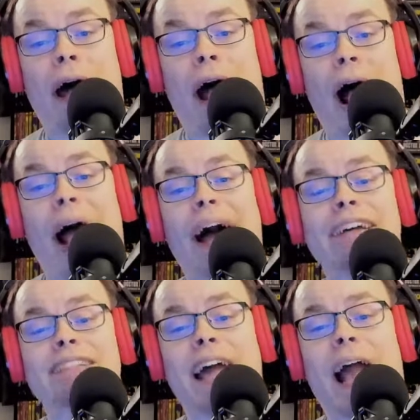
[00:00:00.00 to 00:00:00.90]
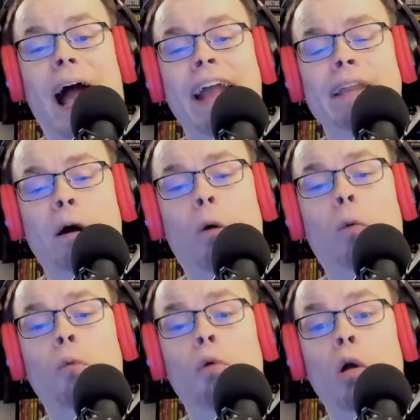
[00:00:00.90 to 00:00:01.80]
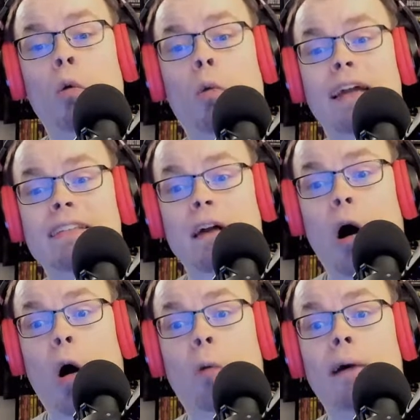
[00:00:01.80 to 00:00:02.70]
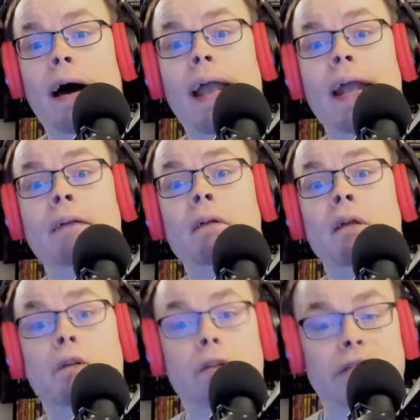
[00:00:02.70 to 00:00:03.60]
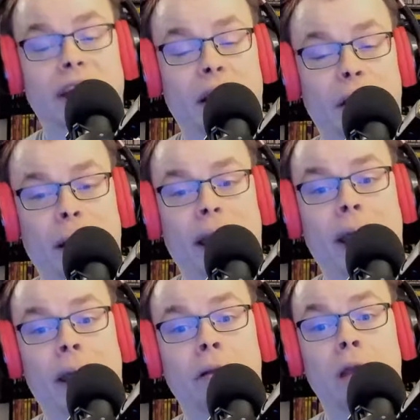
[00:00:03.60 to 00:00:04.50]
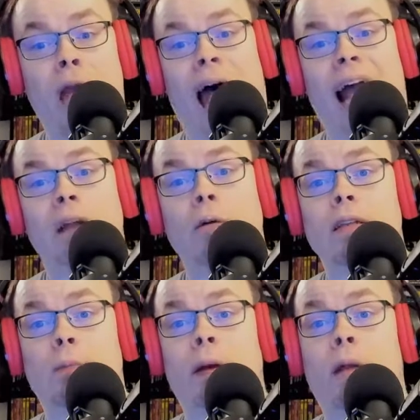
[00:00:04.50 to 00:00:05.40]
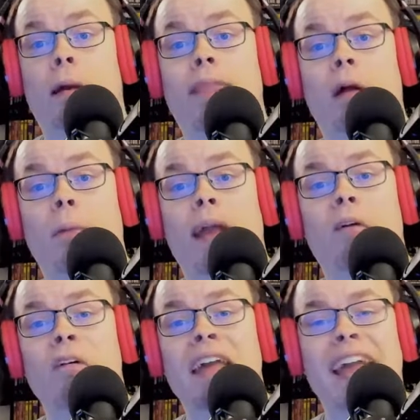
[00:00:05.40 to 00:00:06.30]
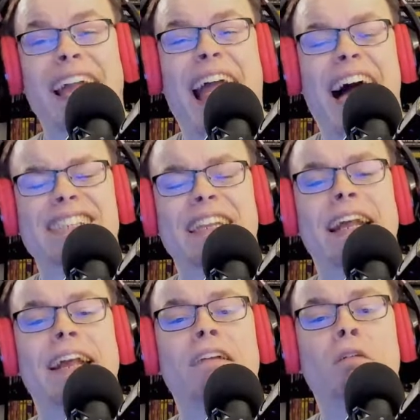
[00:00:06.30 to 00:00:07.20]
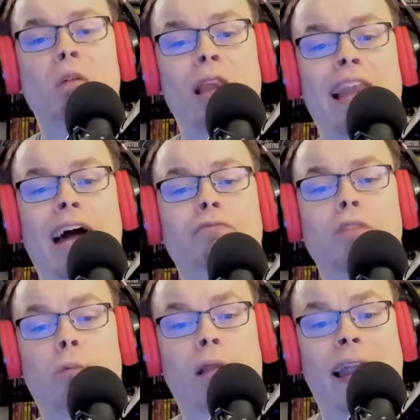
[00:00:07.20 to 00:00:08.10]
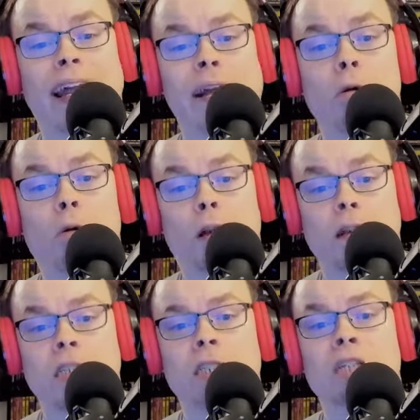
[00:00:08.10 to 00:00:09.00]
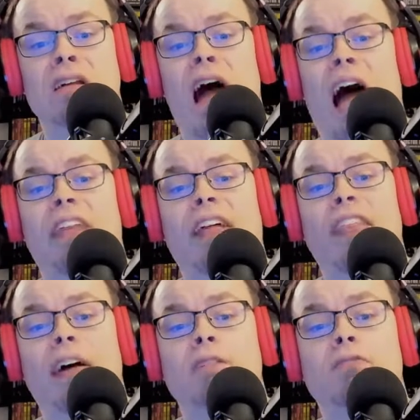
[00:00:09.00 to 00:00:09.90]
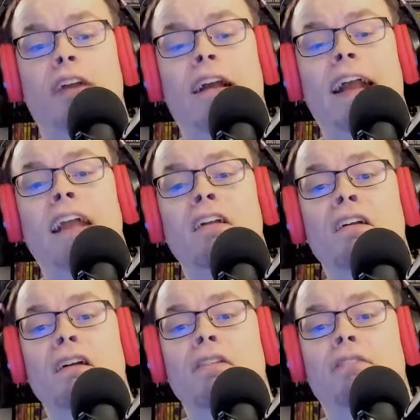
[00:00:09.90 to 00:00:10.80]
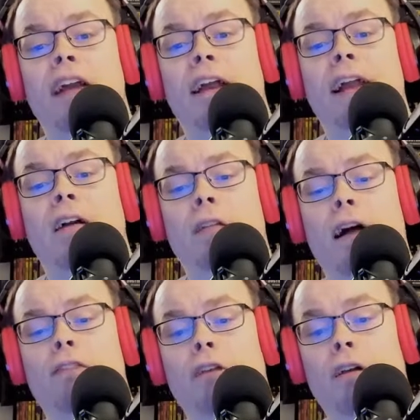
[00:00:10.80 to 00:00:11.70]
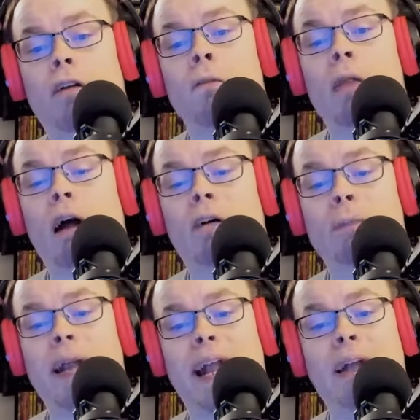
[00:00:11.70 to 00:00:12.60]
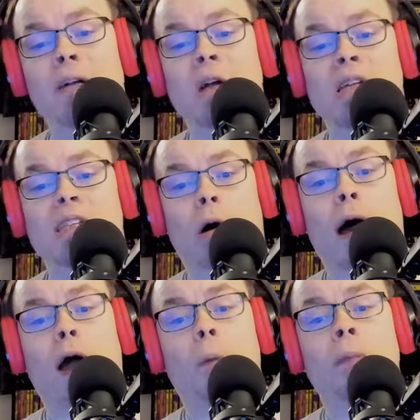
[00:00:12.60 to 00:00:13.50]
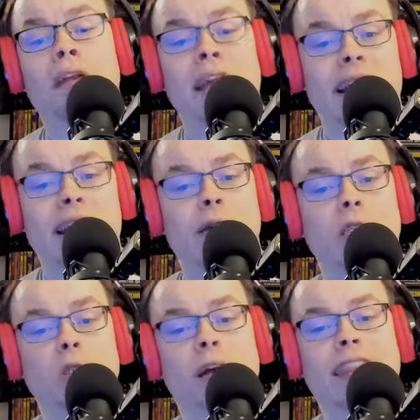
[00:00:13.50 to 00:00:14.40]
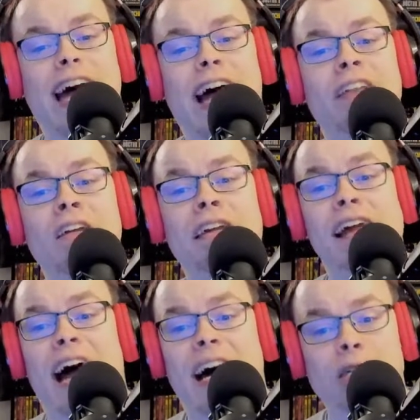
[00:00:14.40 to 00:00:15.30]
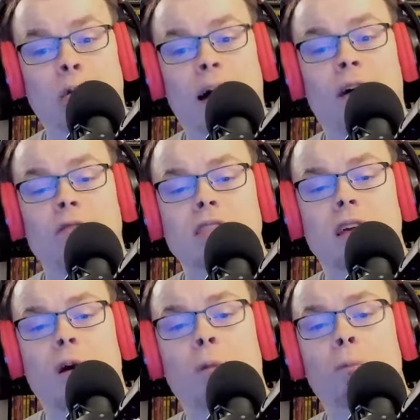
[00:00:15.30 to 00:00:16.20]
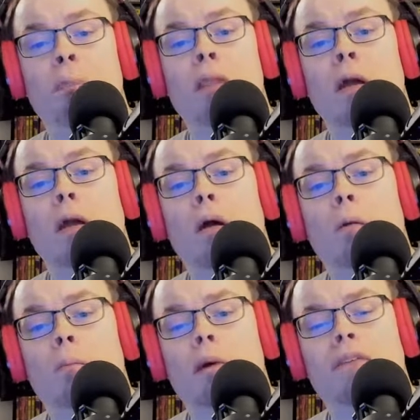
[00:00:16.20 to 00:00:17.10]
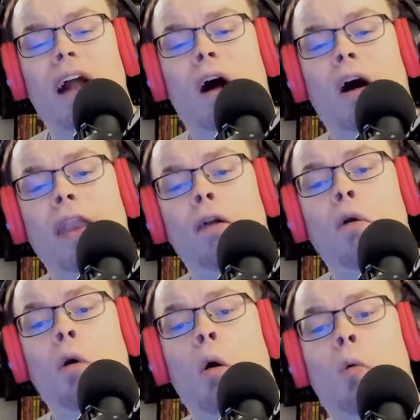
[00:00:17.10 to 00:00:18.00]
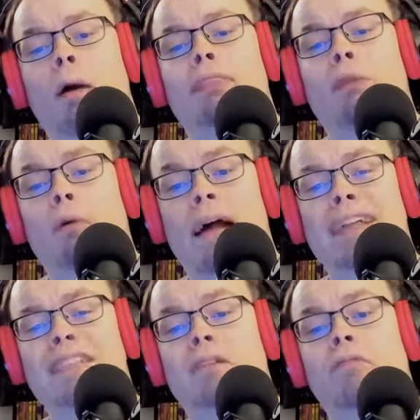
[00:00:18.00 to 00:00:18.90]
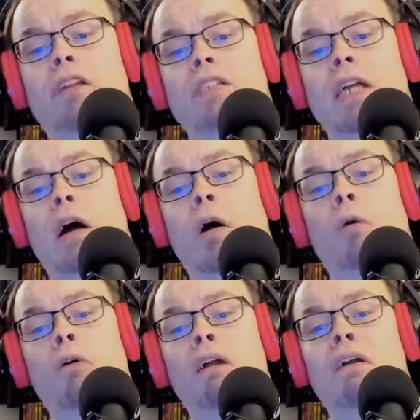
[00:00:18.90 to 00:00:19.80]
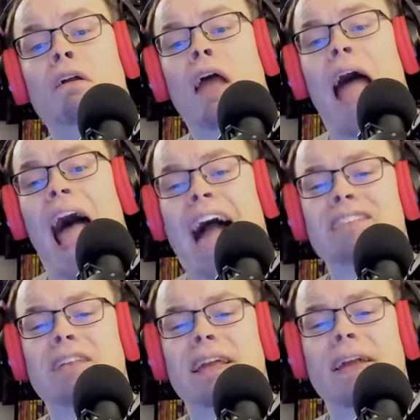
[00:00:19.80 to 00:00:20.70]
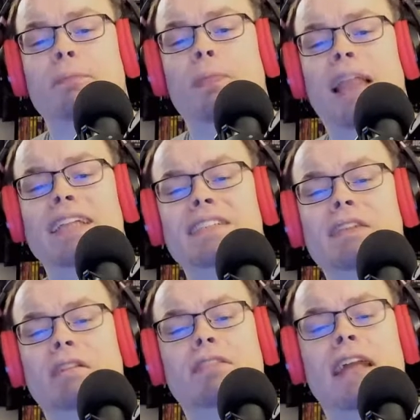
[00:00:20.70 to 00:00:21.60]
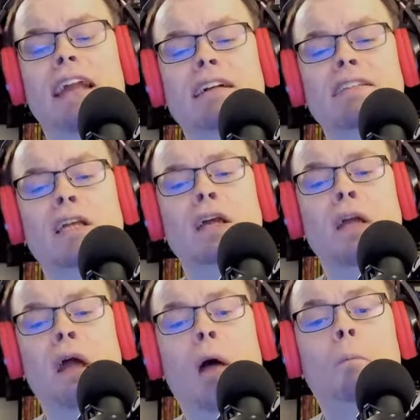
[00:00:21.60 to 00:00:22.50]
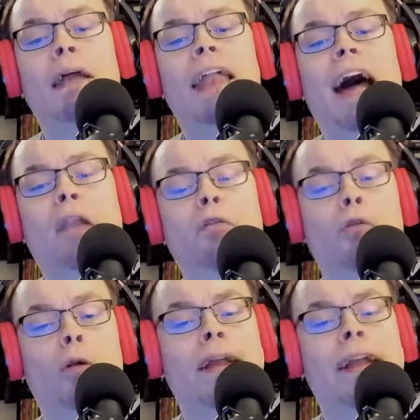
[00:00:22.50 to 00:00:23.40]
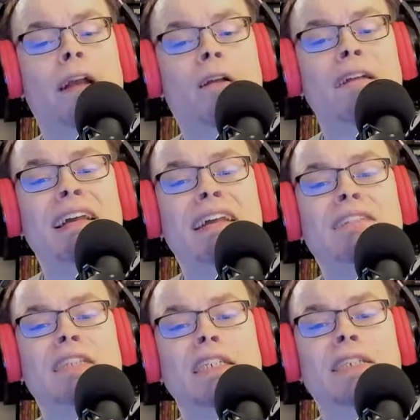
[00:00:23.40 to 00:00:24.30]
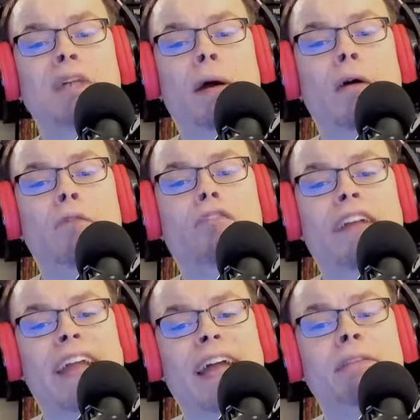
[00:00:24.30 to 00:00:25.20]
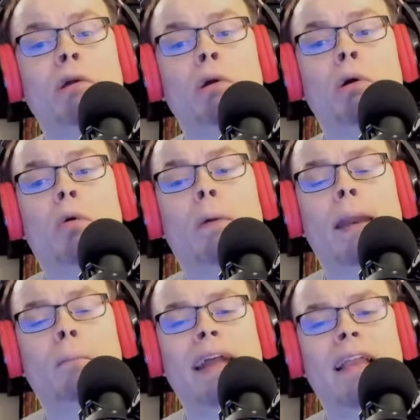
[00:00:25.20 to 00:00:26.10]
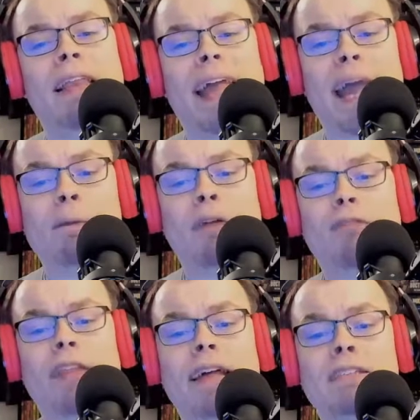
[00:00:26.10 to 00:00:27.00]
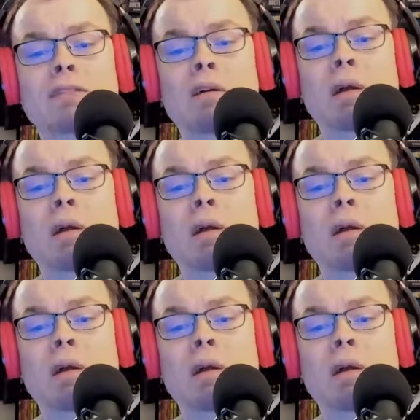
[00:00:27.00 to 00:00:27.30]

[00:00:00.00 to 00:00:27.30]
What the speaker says: I was like, I know what to call my review, and I know what to put on my thumbnail. Cassidy left a bloody orange. I thought that was very, very clever of me. So I hope you enjoyed that as well. So moving on with the rest of the show. Actually, let's do things a bit out of order here, just so I don't forget what immediately came after this.